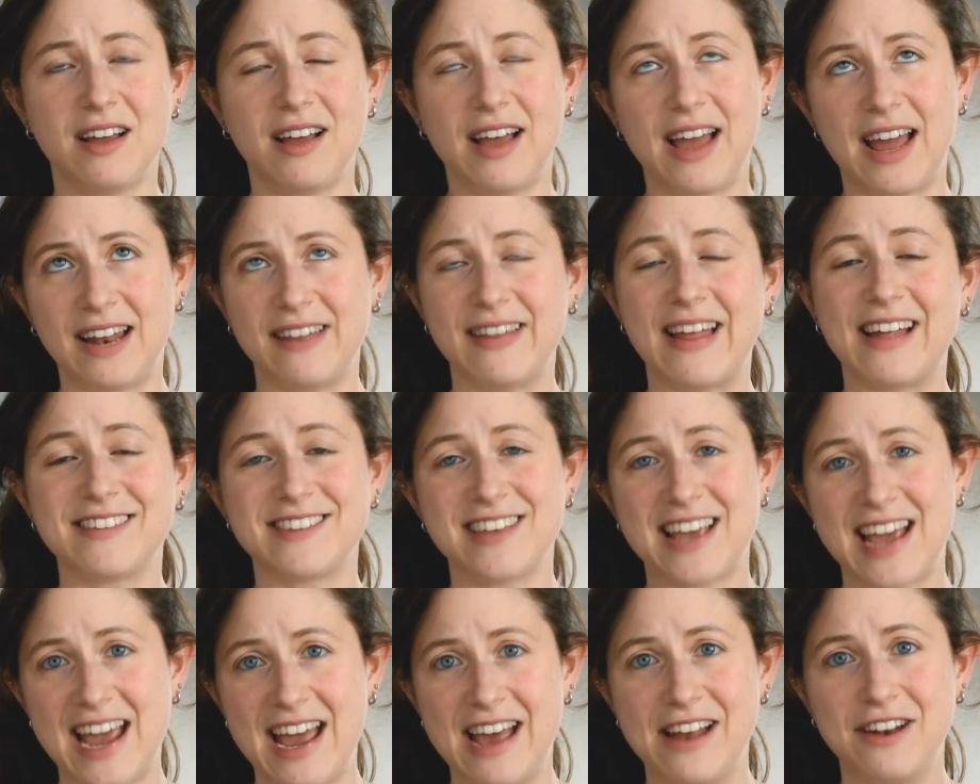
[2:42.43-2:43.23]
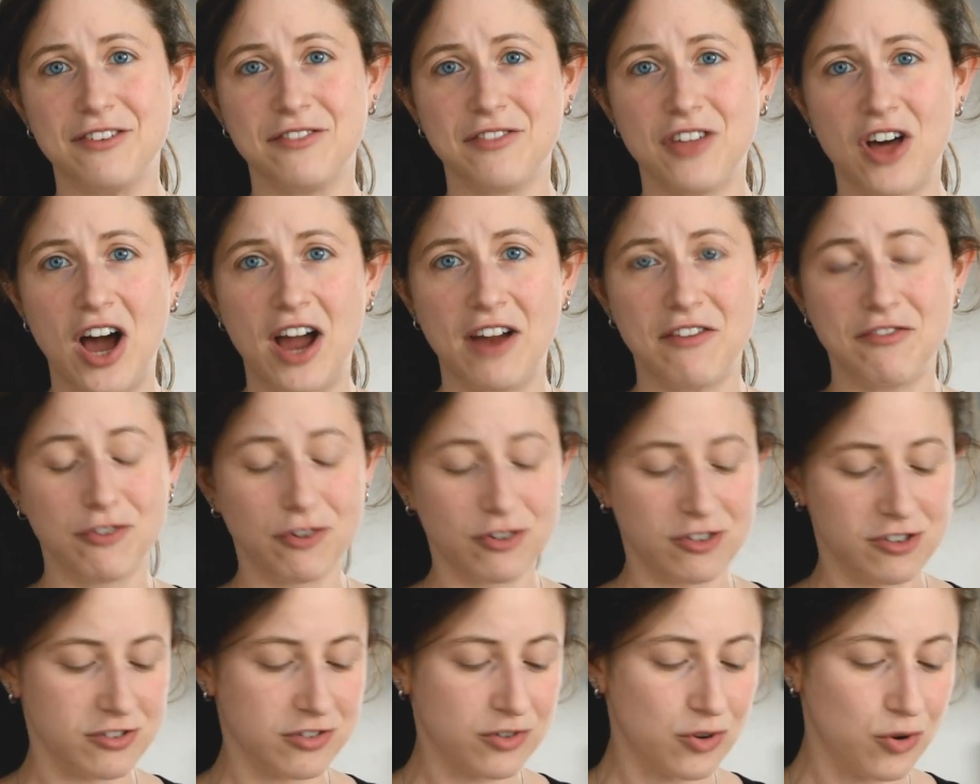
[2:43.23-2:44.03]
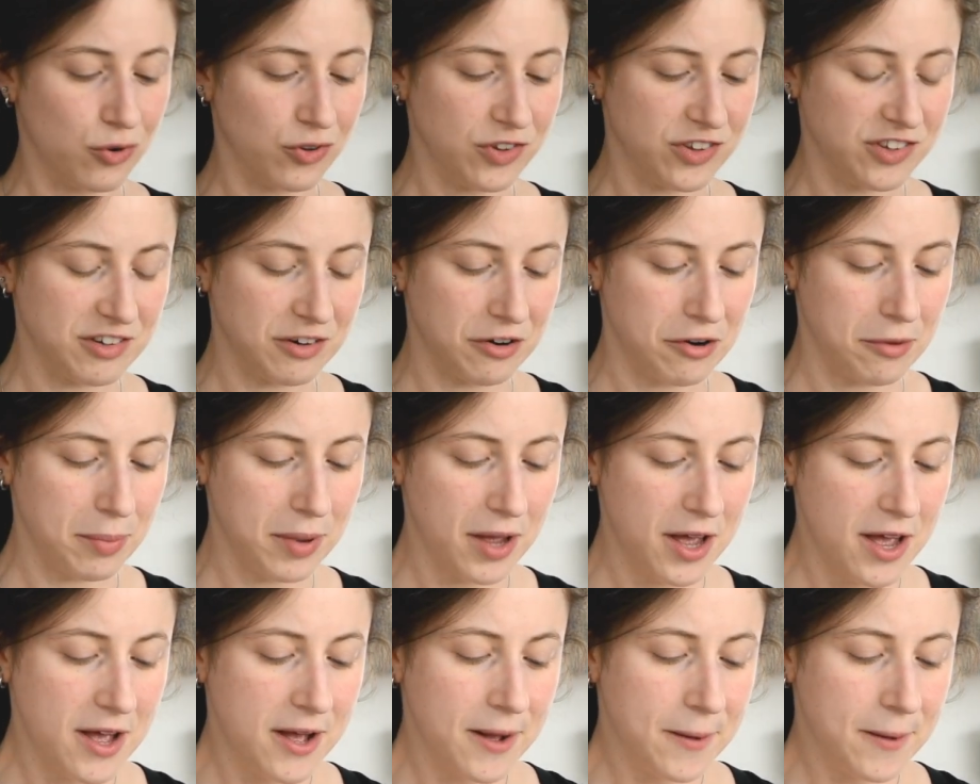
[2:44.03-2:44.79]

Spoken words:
and that's ahead of the high fructose corn syrup.